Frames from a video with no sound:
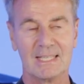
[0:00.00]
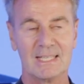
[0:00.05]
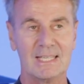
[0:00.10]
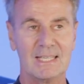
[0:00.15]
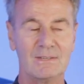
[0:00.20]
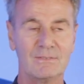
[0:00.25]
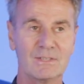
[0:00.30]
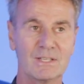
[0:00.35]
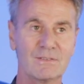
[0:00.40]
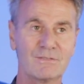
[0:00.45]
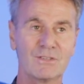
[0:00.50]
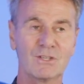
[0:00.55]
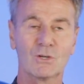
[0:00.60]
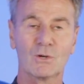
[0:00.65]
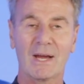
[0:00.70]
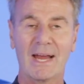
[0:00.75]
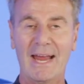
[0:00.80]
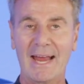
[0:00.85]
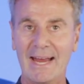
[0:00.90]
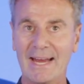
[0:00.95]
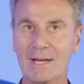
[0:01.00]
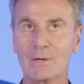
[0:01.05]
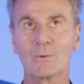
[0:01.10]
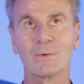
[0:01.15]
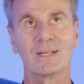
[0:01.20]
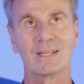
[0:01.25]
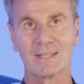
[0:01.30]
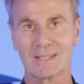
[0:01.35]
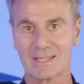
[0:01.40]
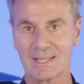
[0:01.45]
Even if you're
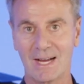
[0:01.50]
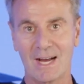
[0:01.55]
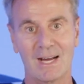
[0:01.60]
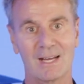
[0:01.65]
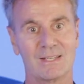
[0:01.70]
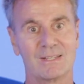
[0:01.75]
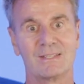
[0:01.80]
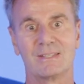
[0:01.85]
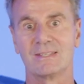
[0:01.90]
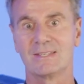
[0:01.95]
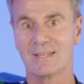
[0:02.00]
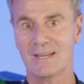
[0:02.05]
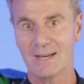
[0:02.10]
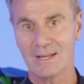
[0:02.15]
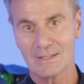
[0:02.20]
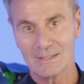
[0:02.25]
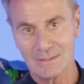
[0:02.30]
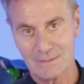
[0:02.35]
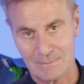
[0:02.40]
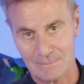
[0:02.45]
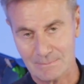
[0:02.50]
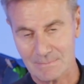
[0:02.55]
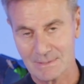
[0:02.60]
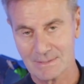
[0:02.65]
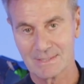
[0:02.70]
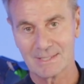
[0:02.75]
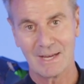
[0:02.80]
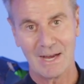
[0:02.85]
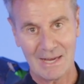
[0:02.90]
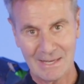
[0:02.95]
angry at God, tell him.
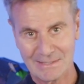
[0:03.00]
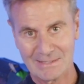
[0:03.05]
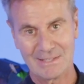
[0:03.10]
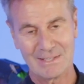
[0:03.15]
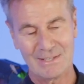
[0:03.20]
God